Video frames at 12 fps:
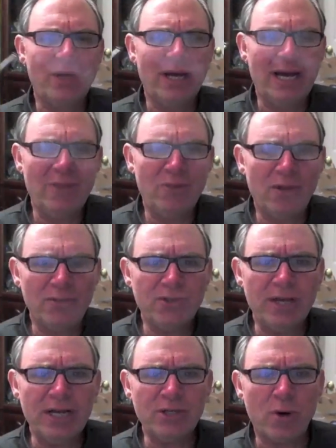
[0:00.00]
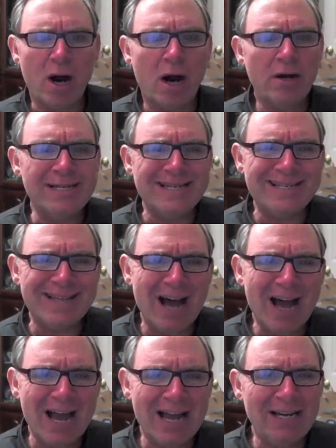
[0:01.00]
And those things are
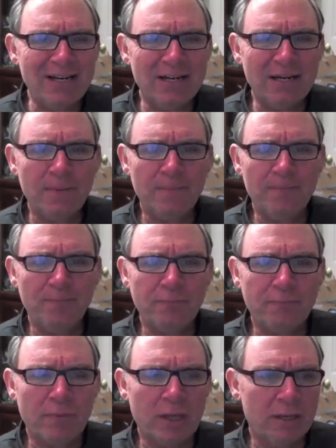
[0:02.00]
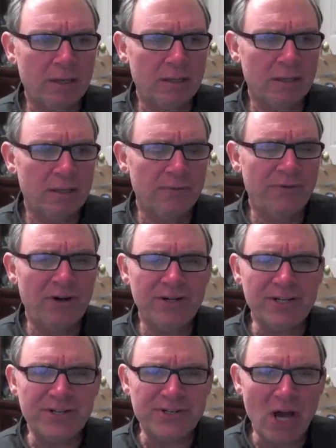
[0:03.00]
designed
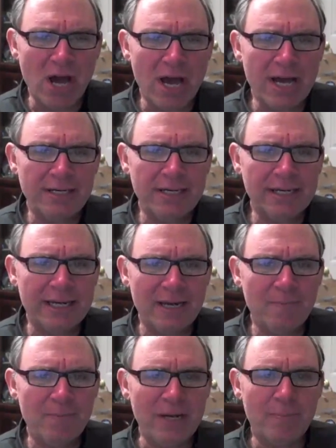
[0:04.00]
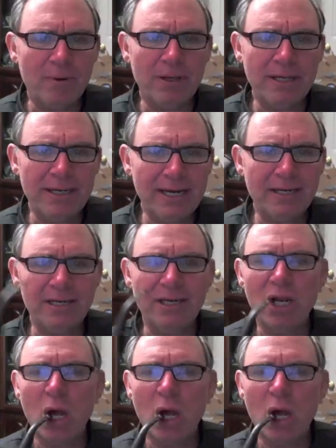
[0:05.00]
to get people addicted.